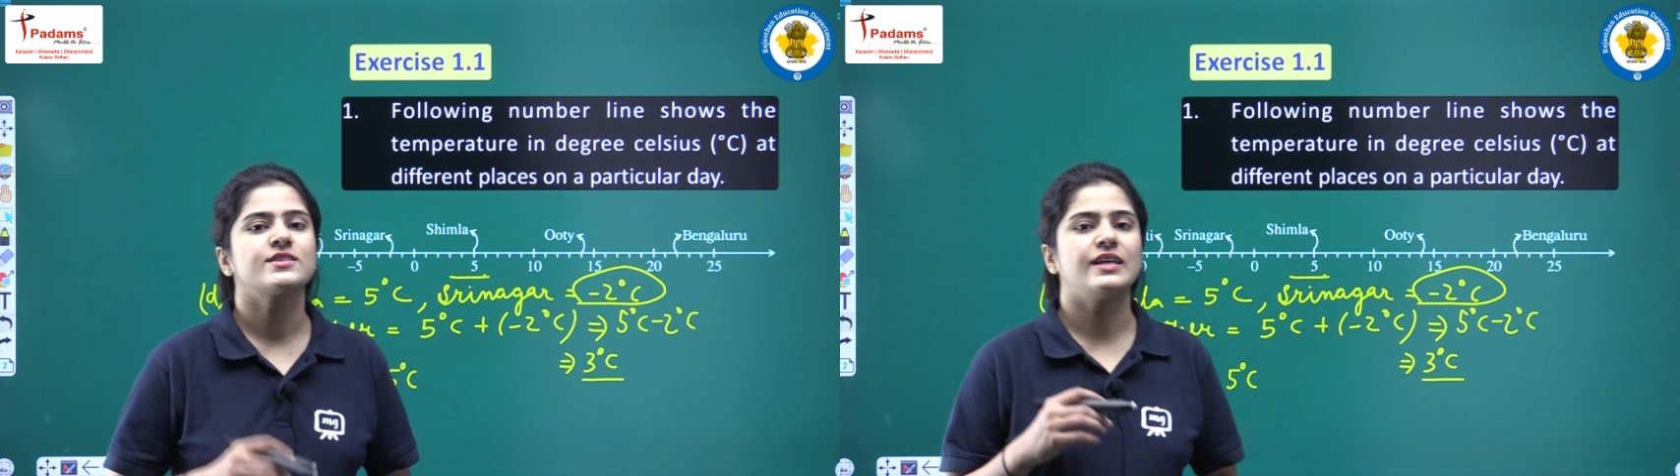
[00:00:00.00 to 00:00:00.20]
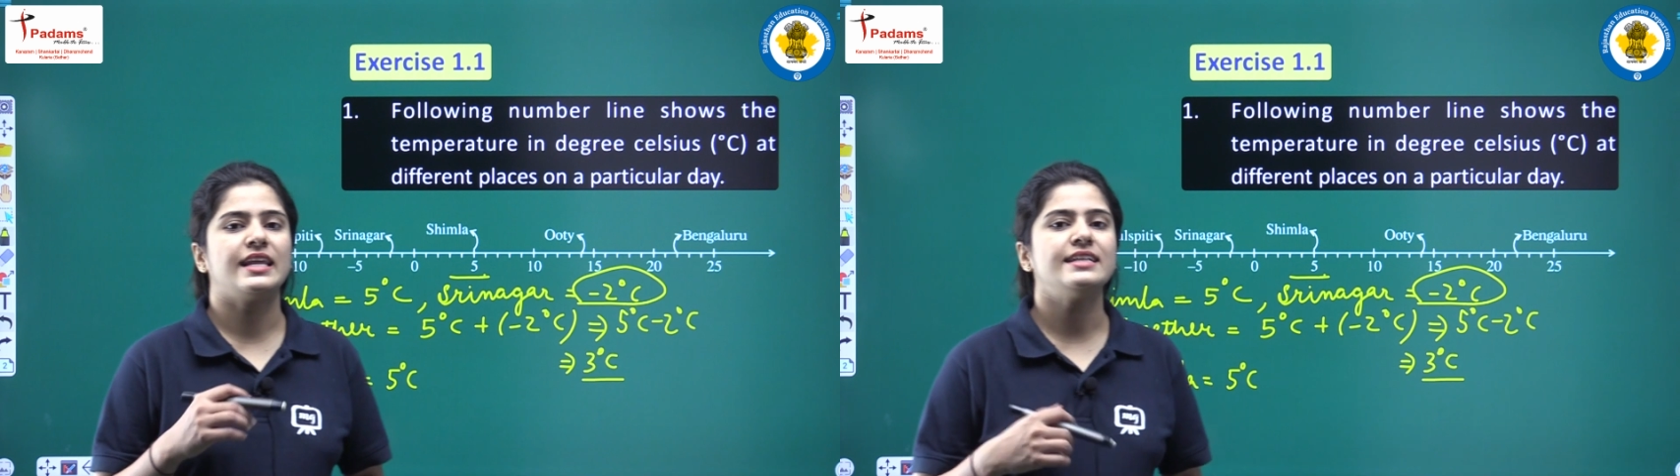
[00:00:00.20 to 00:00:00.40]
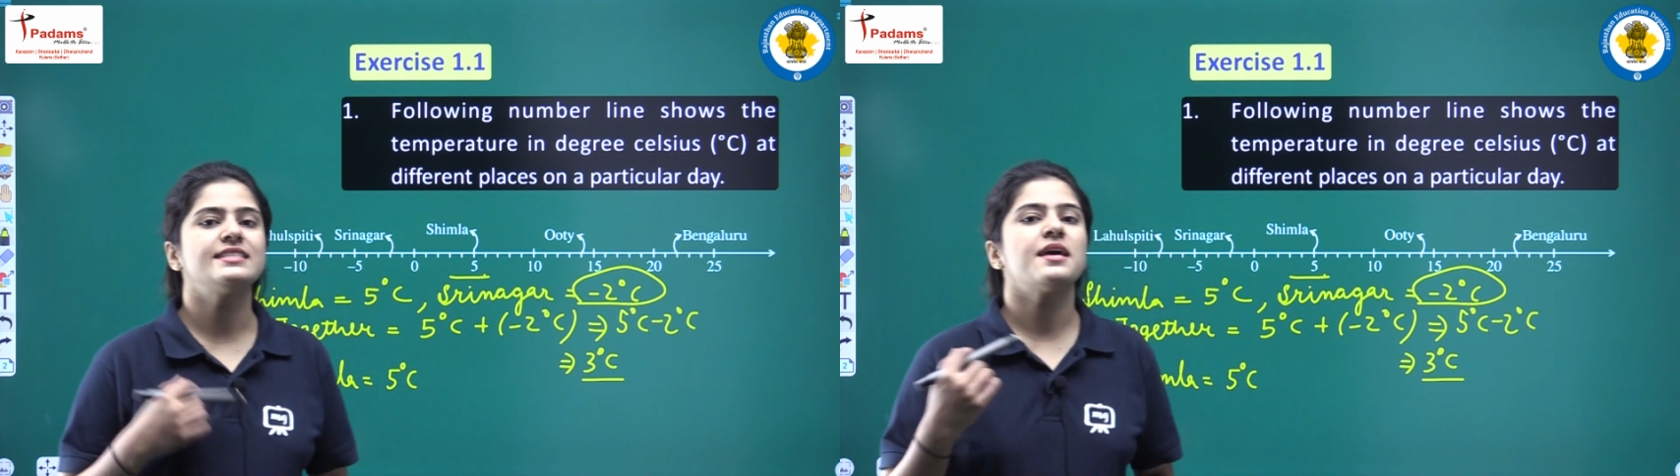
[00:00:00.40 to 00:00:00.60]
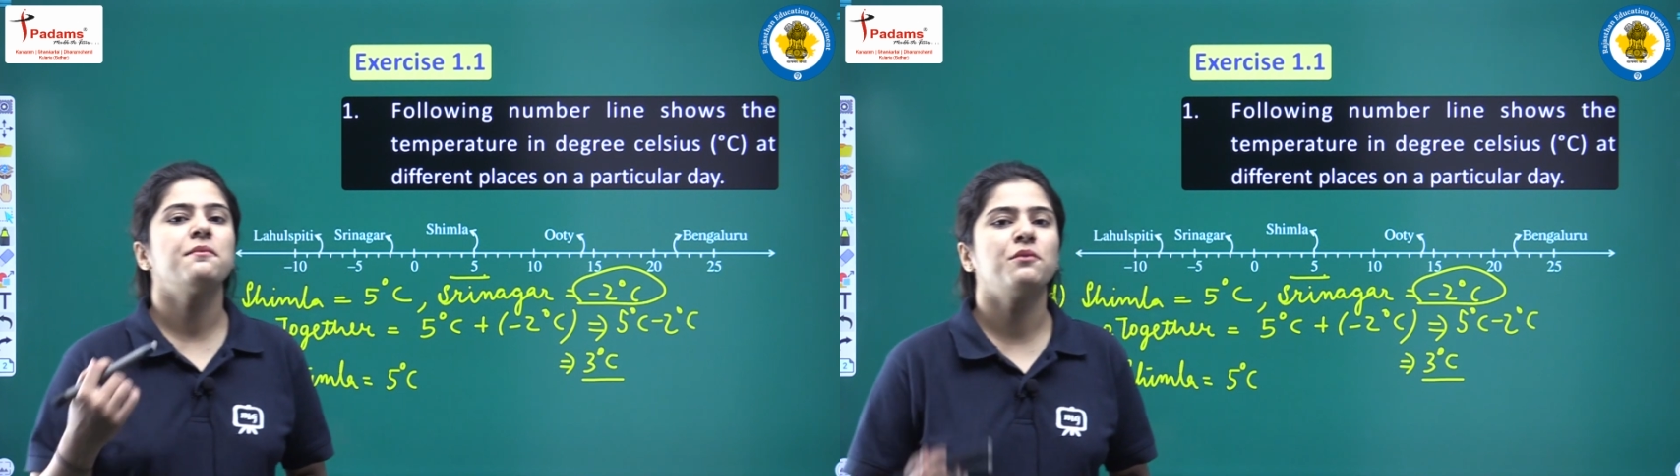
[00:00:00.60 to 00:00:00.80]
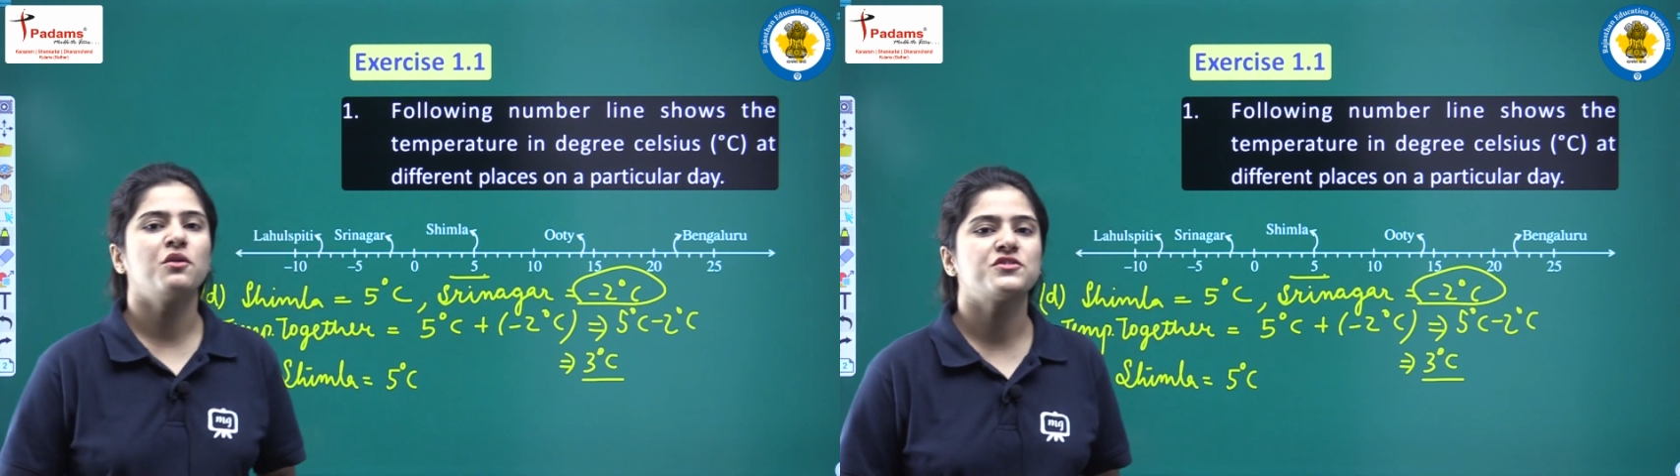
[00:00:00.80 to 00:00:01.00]
So, let us
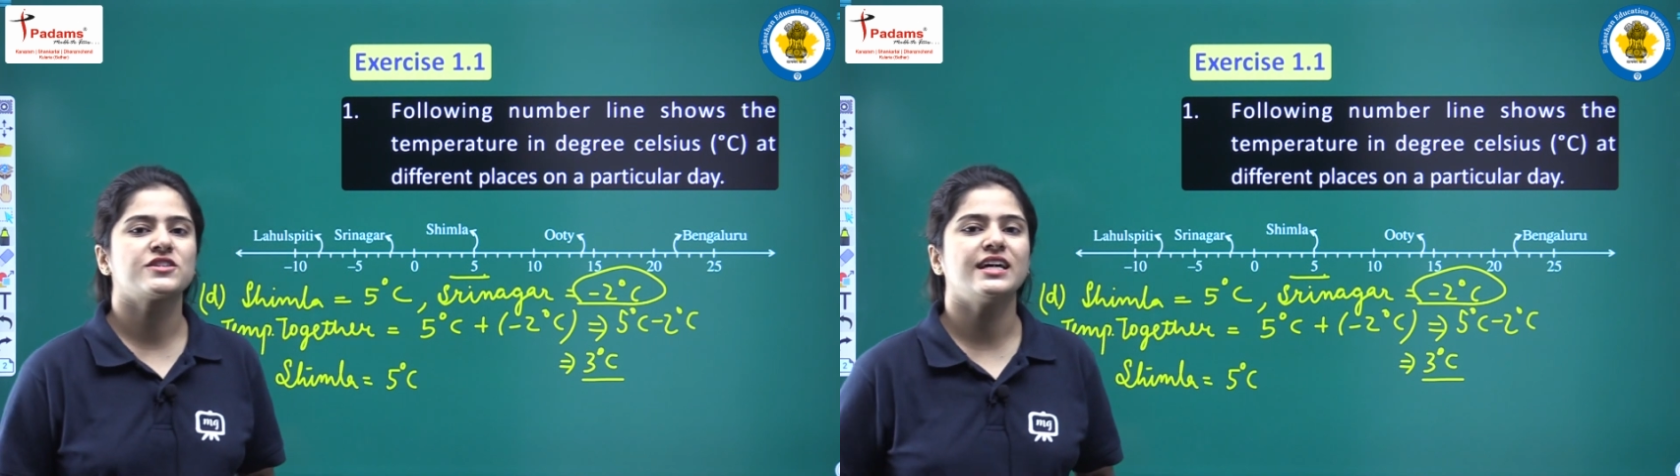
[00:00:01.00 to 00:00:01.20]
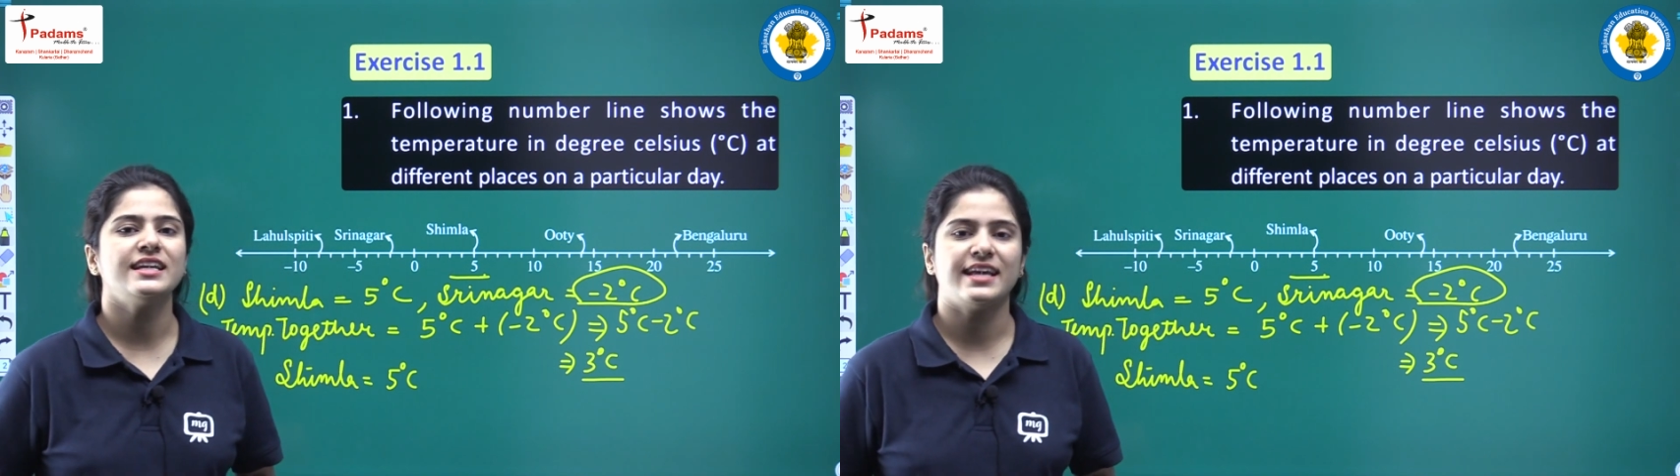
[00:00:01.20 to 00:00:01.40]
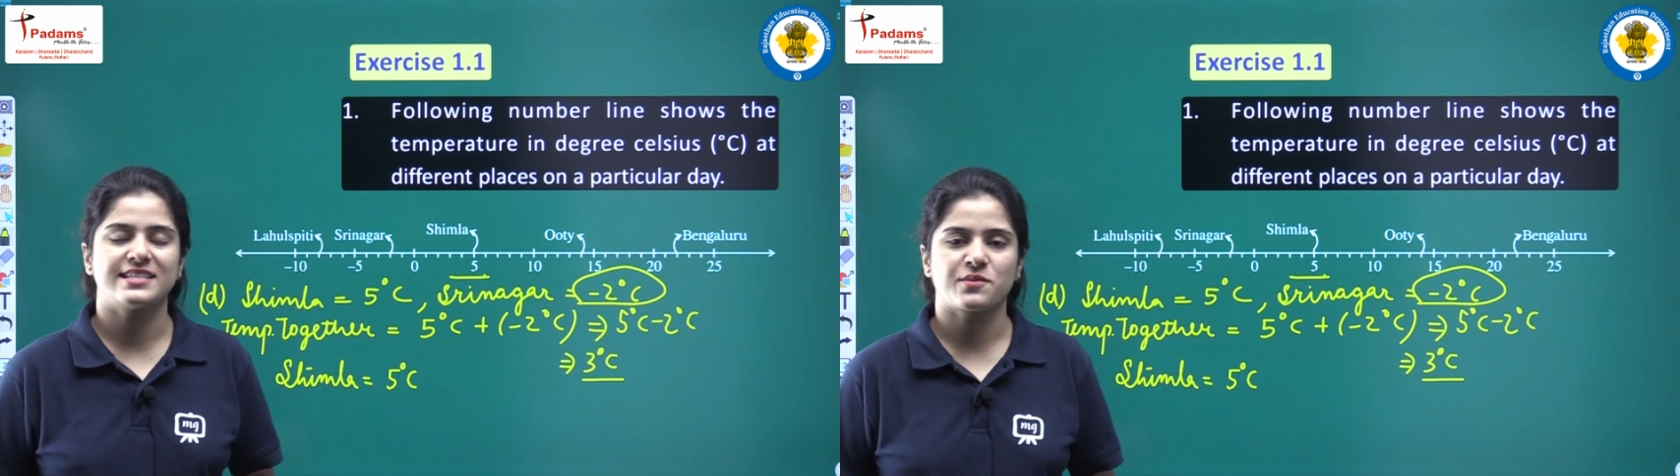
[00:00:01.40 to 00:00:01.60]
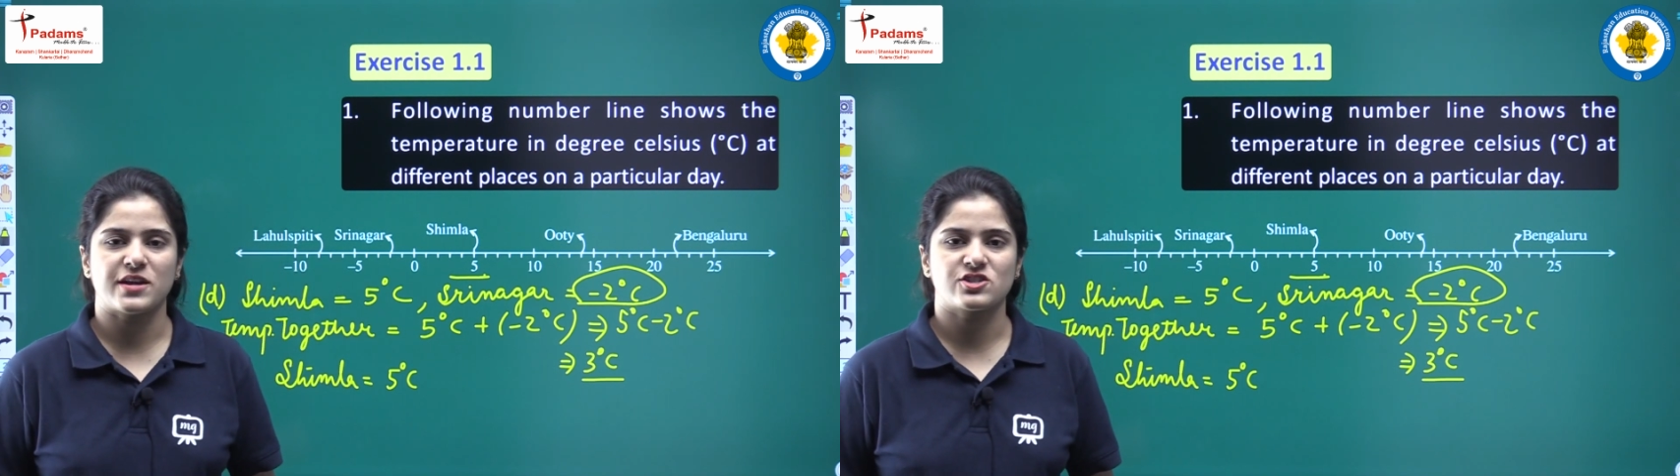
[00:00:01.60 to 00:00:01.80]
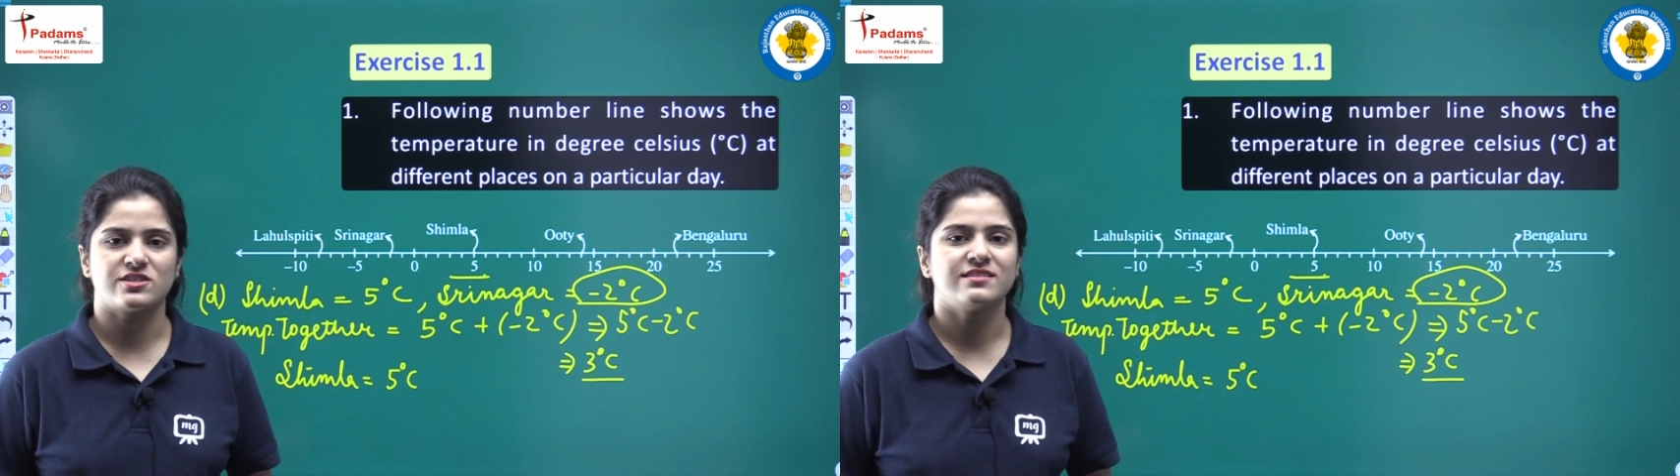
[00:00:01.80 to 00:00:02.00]
move to the next
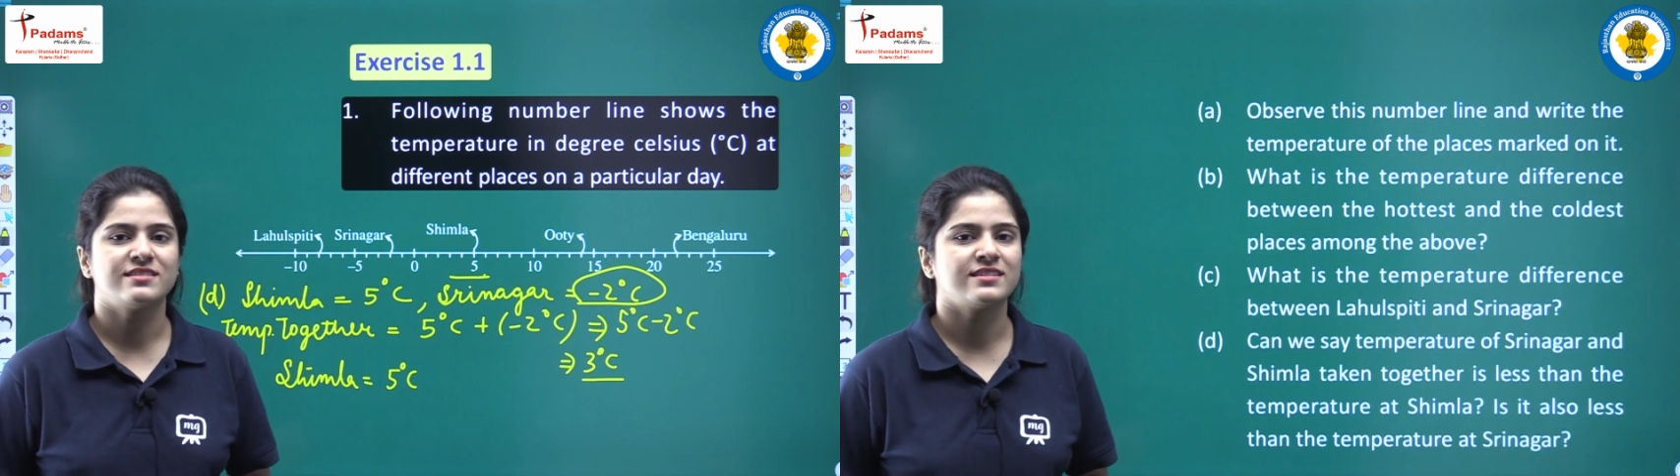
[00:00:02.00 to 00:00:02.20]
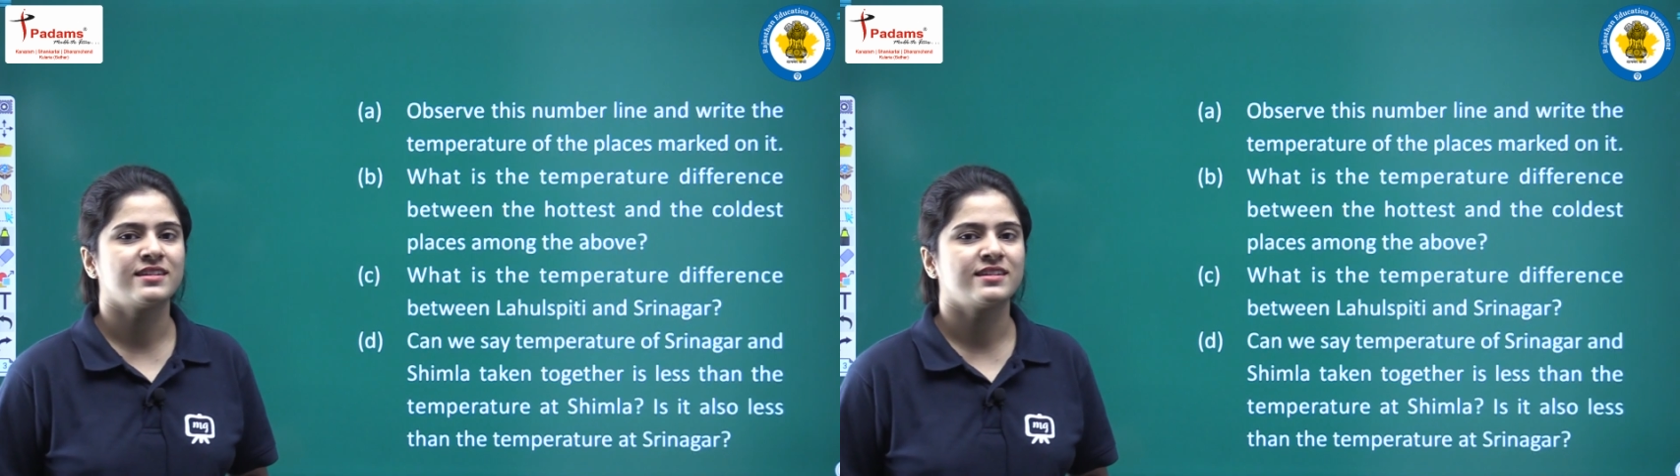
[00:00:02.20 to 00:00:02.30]
question.